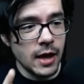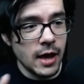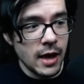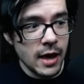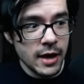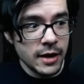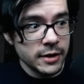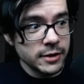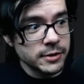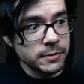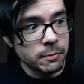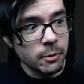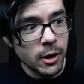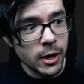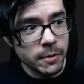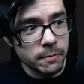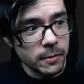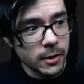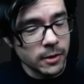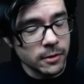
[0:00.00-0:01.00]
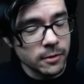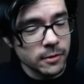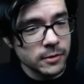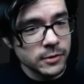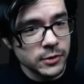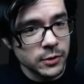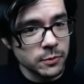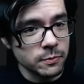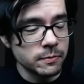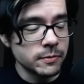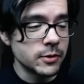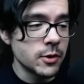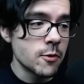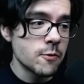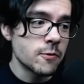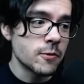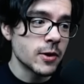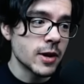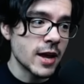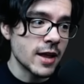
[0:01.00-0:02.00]
And it's Pride Month, so don't
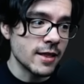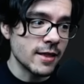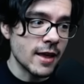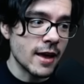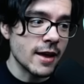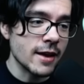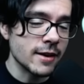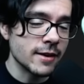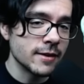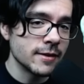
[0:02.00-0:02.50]
forget that.